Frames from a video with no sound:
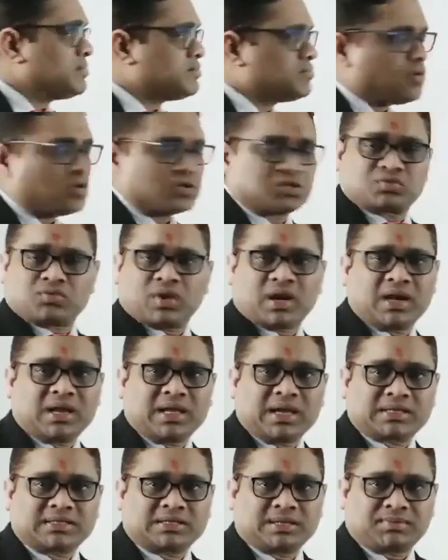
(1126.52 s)
Most
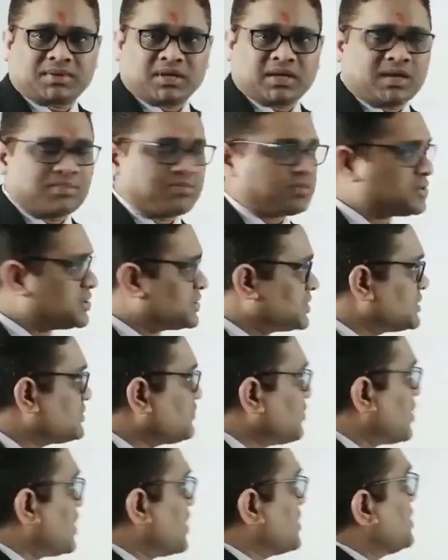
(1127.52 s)
widely accepted hypothesis
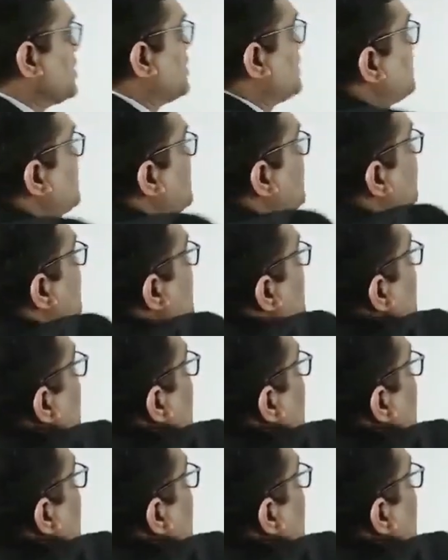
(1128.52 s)
for aging is the free